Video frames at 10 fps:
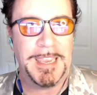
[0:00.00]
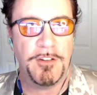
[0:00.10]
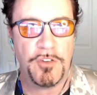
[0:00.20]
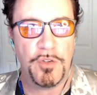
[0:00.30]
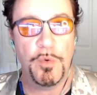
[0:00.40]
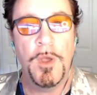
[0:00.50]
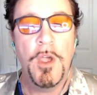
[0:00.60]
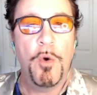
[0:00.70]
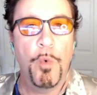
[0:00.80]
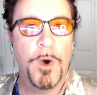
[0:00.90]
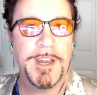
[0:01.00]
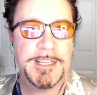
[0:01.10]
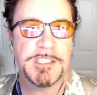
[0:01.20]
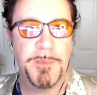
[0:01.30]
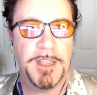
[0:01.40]
into what
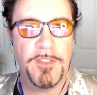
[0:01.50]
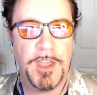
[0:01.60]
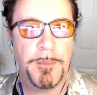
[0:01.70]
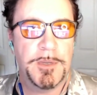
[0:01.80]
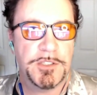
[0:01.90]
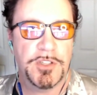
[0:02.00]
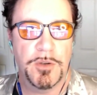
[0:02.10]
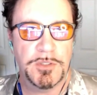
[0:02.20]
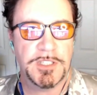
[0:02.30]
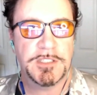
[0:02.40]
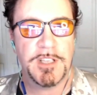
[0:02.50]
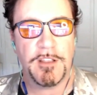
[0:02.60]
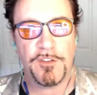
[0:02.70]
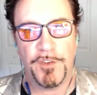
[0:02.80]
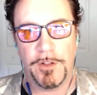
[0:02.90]
has made them so
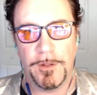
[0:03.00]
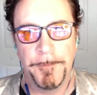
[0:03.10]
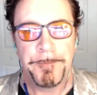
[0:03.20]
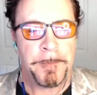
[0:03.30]
successful.